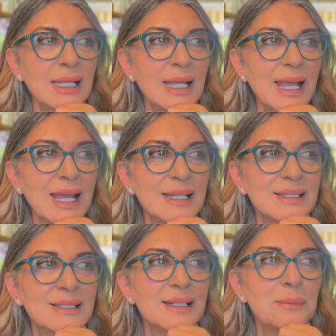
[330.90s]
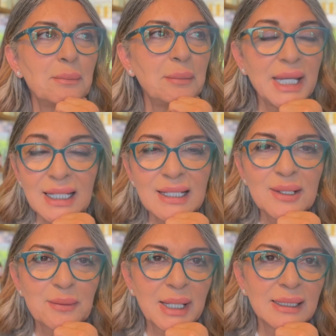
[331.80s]
And being
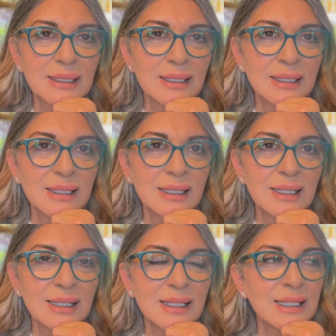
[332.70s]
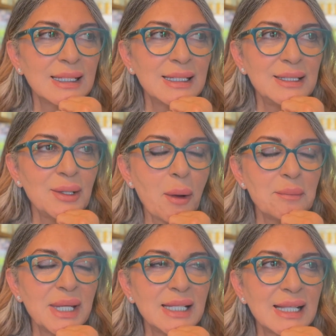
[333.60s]
human, not
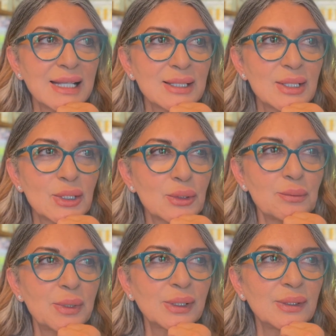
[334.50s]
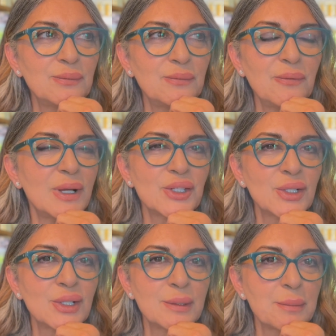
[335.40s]
being that super
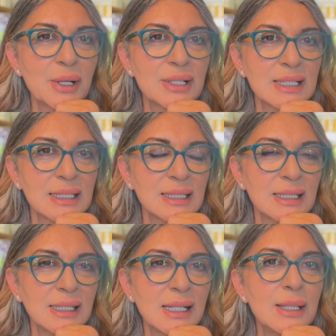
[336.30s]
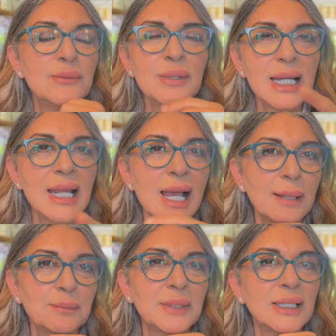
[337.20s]
visionary person, really
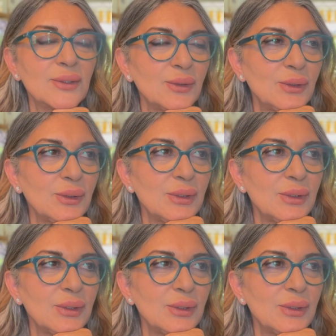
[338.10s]
helped me to